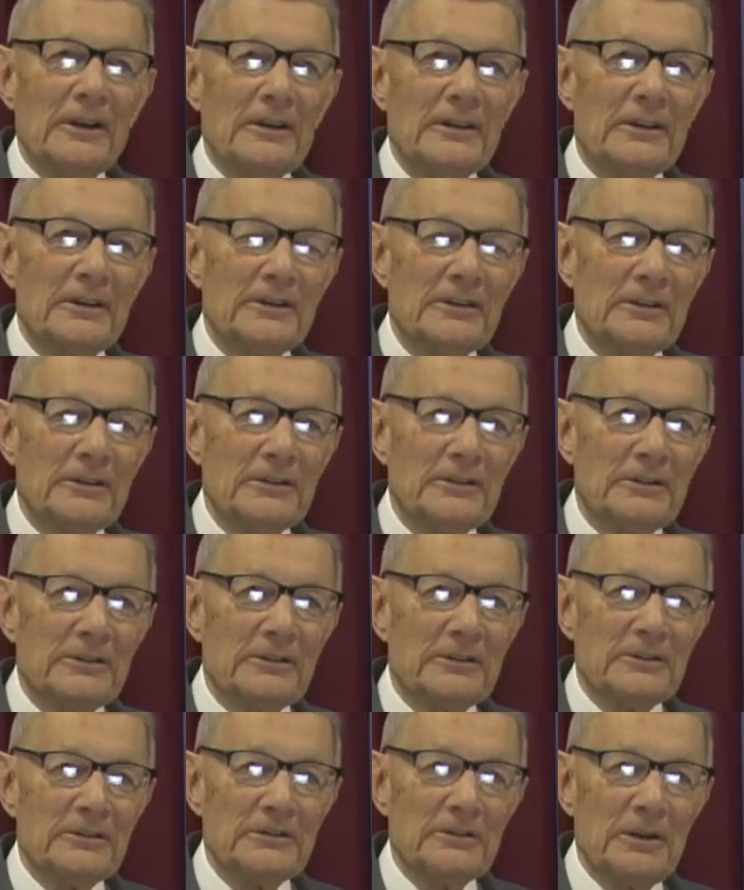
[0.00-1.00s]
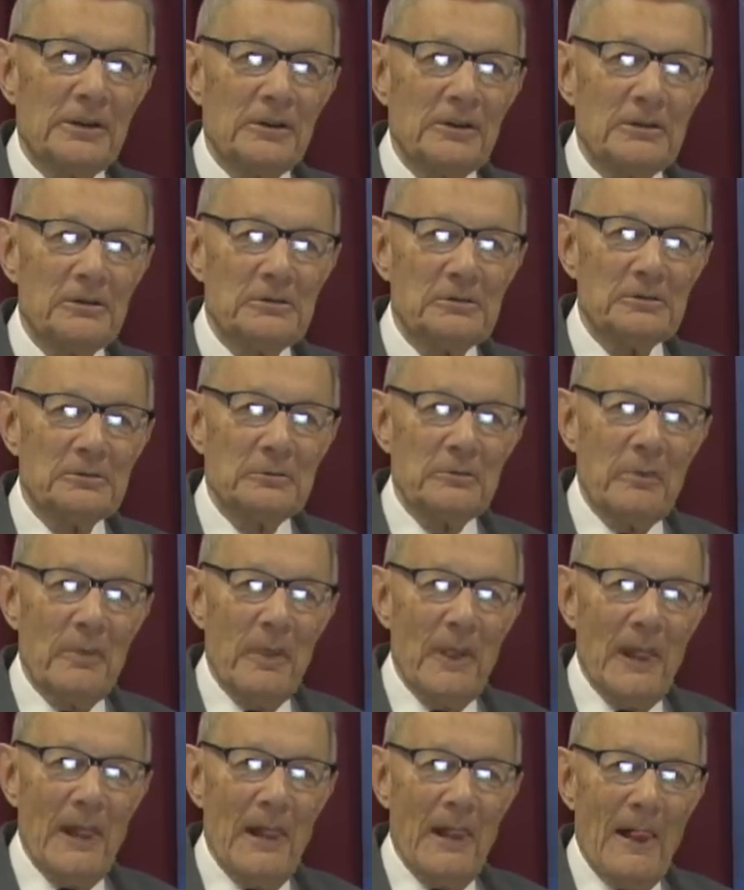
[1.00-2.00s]
And uh, so,
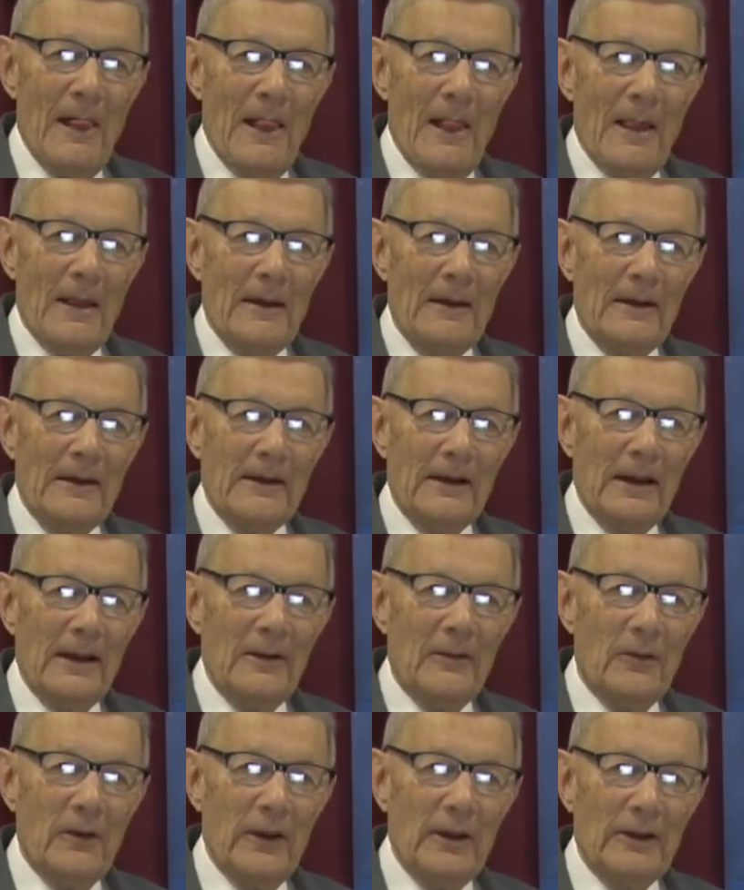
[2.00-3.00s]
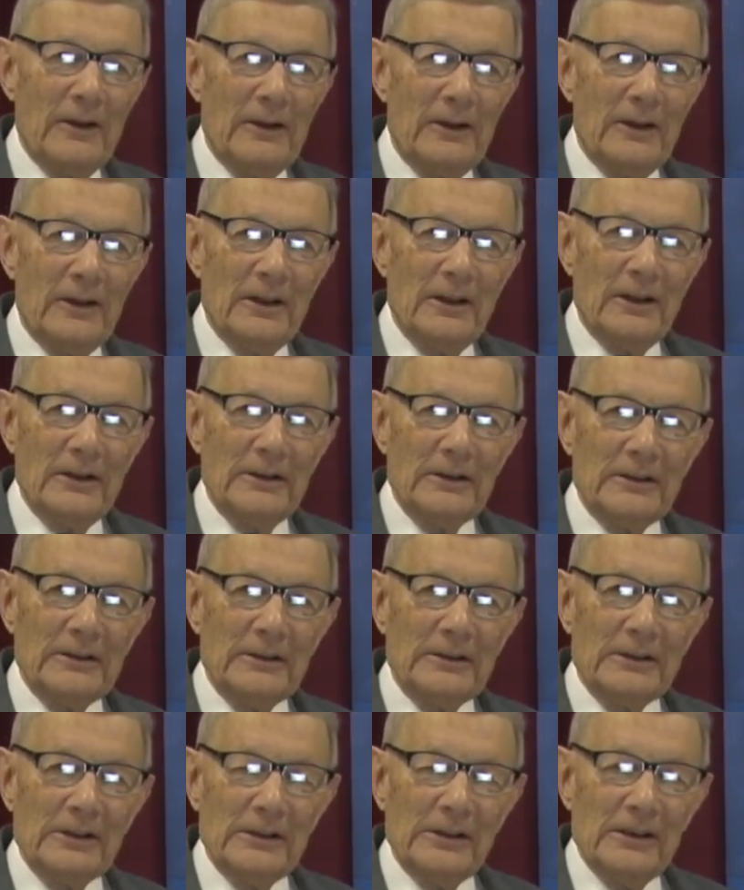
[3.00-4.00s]
and I think.
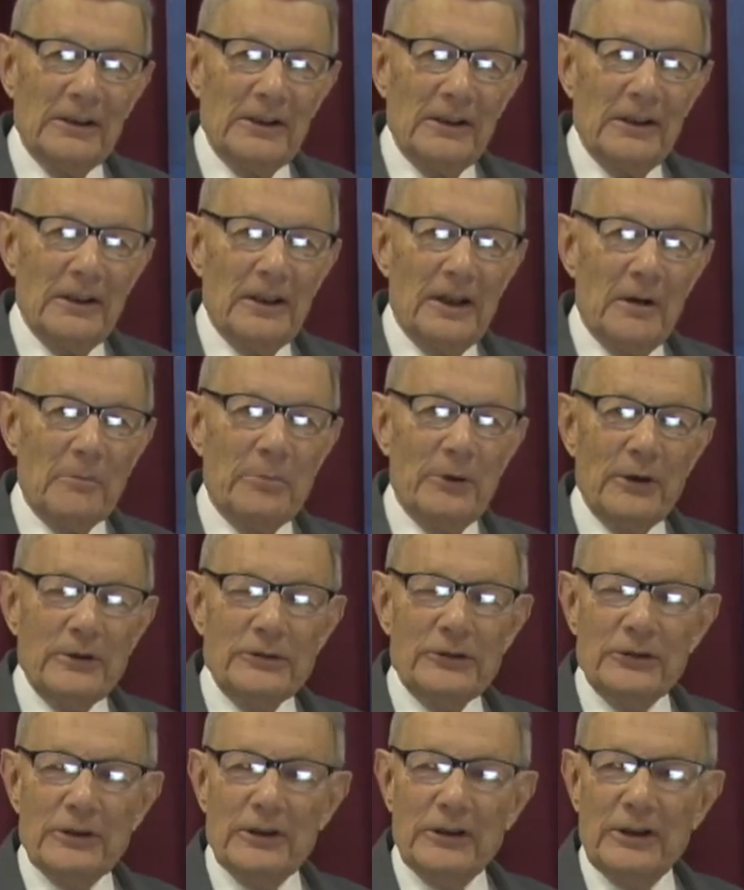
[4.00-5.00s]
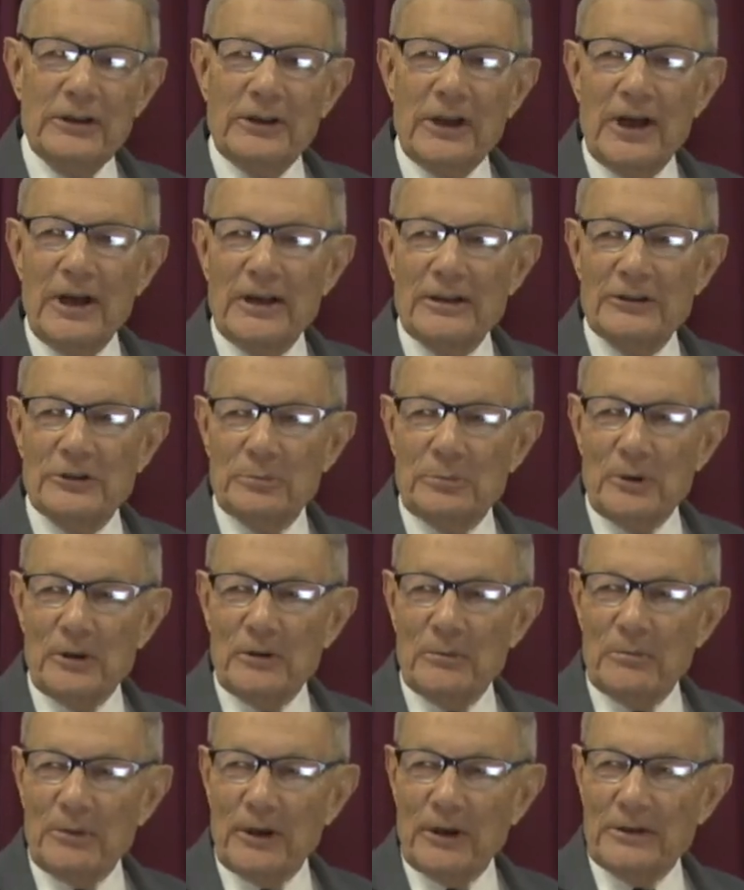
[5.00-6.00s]
Uh, a person in the
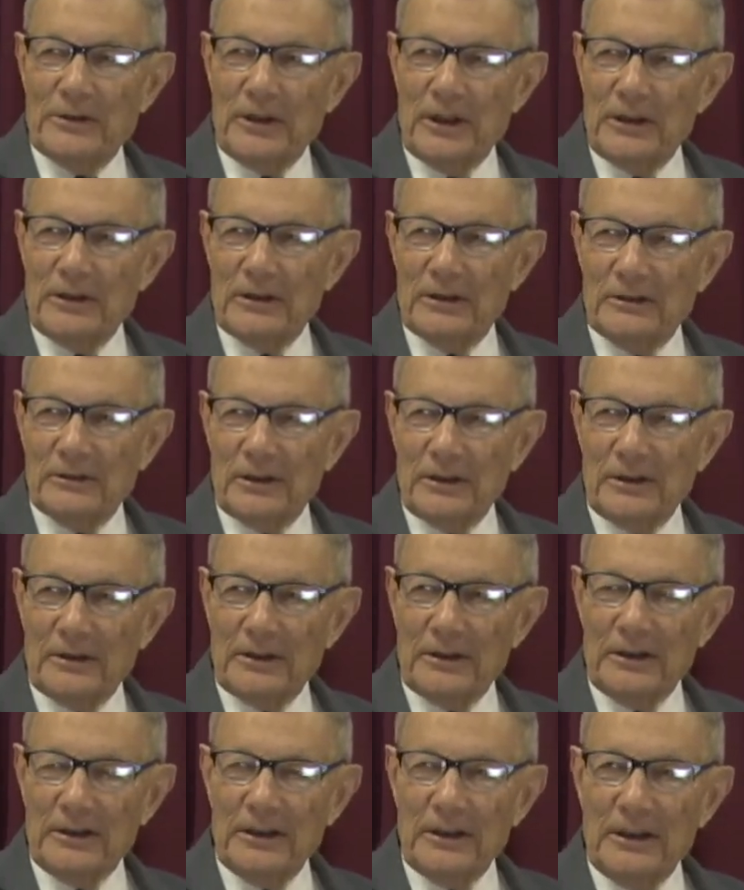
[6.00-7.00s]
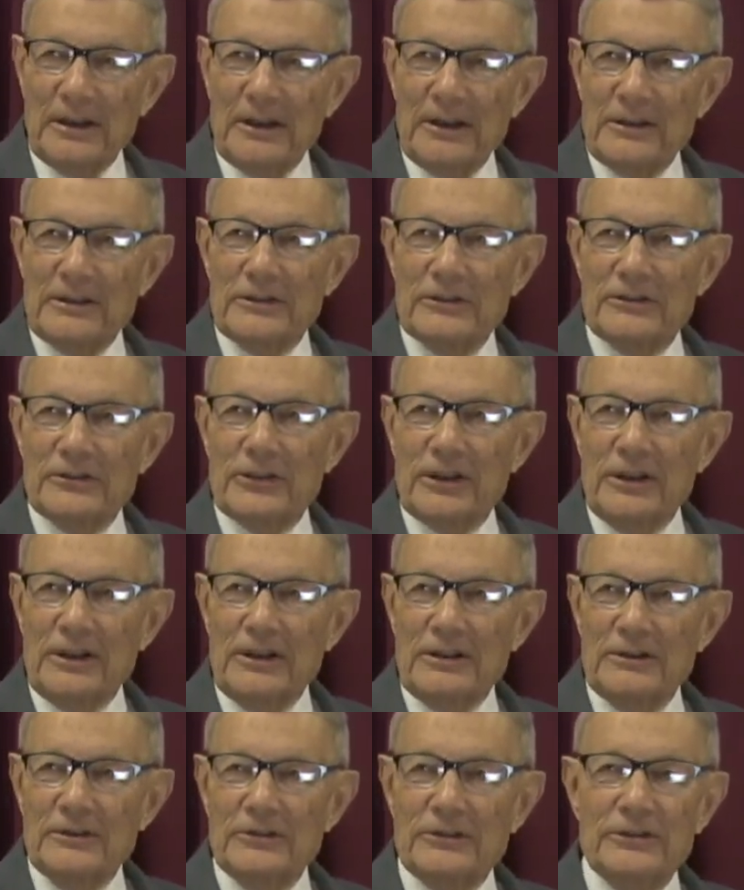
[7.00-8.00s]
hospital, particularly,
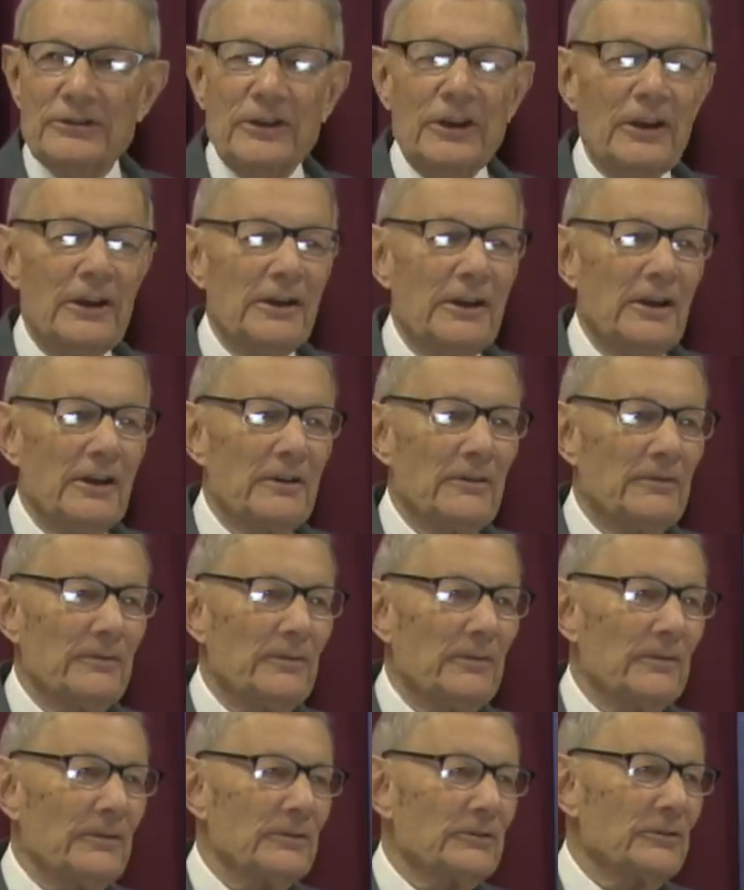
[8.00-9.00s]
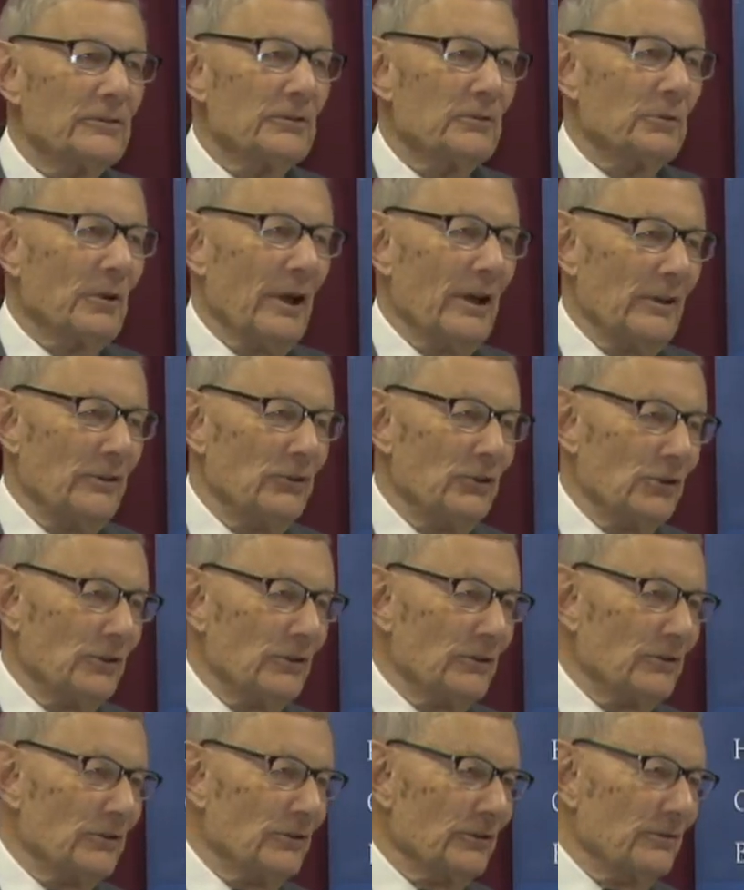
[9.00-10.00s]
sees enough
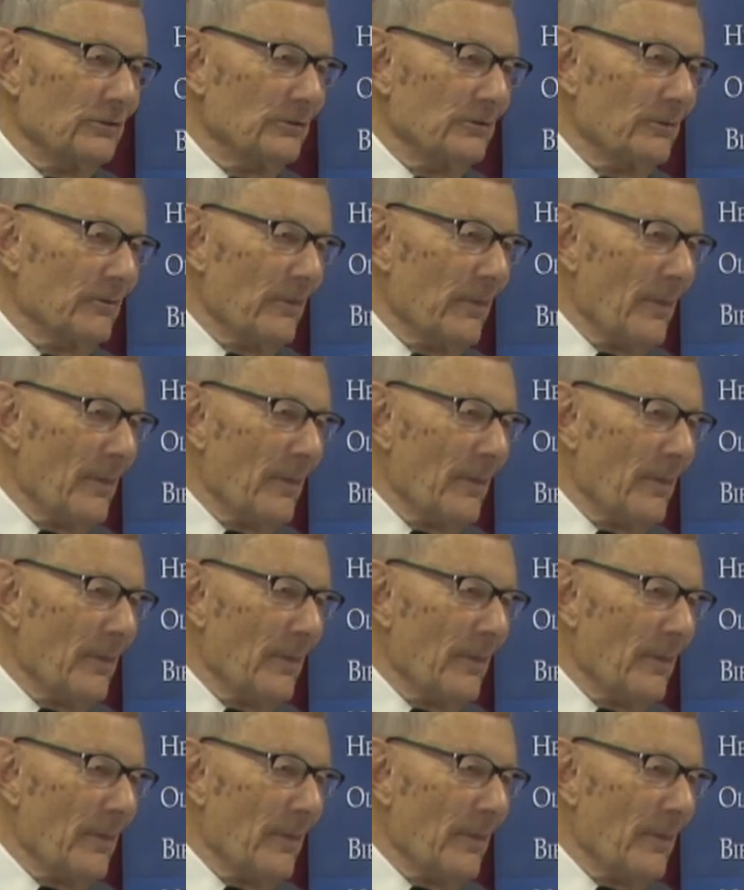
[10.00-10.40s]
strangers,